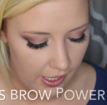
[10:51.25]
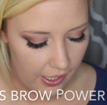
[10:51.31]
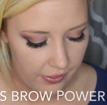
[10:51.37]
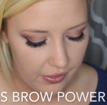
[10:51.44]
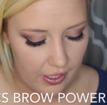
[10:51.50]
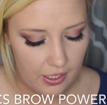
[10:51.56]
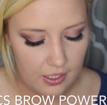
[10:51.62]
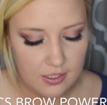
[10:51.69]

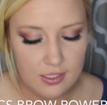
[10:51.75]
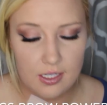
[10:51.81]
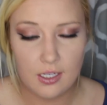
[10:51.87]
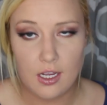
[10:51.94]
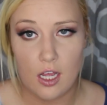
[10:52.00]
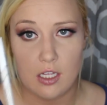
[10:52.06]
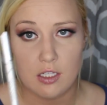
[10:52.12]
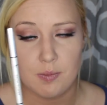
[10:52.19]
and that is a
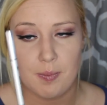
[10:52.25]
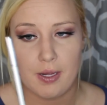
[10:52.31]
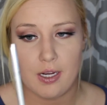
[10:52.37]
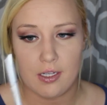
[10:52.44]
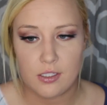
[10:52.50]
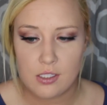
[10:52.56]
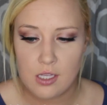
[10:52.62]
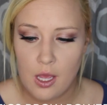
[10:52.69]

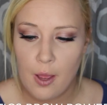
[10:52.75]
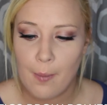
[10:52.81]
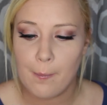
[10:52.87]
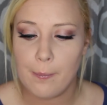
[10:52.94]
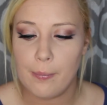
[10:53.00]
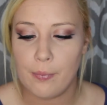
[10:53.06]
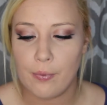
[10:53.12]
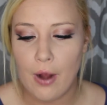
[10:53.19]
COSEMETICS
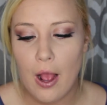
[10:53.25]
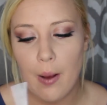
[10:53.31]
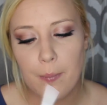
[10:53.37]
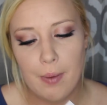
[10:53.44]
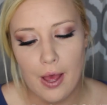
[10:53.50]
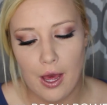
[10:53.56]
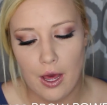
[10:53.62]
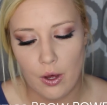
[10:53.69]
Brow
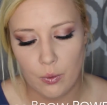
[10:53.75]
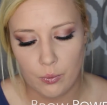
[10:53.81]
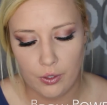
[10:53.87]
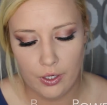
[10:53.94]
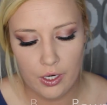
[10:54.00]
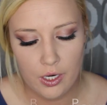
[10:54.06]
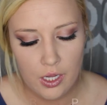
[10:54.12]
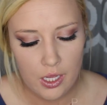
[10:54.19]

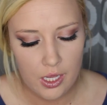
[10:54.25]
Power